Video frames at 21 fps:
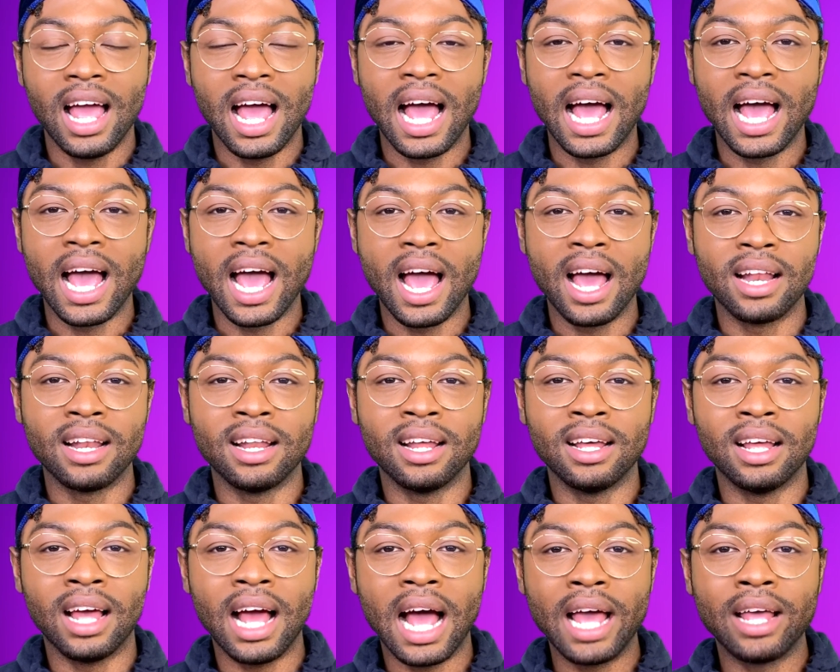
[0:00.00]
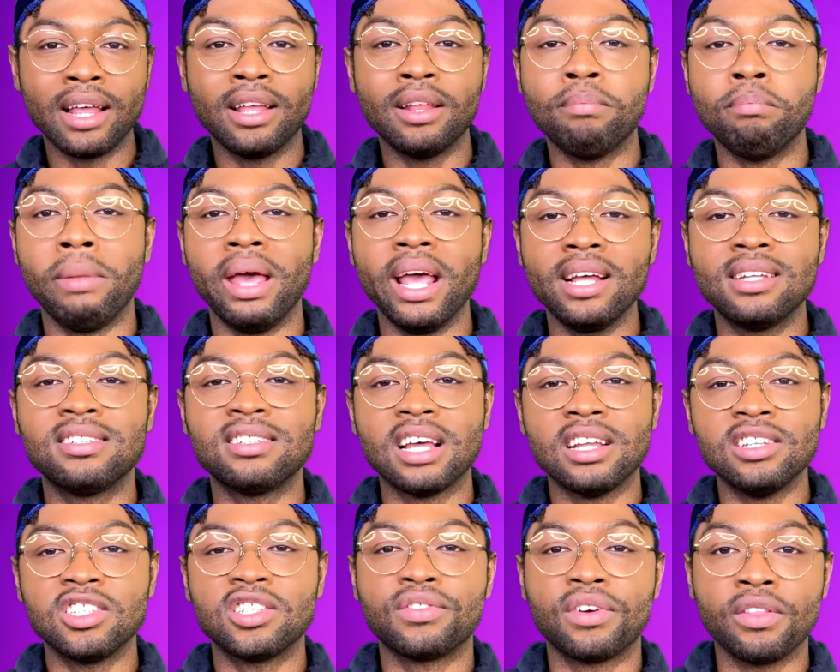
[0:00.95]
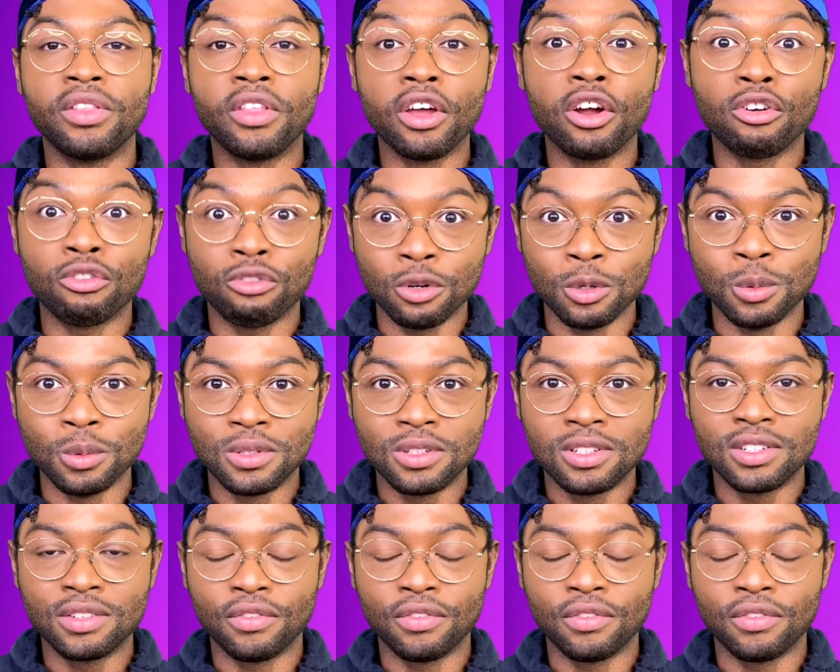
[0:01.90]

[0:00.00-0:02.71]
And it makes sense for their roots,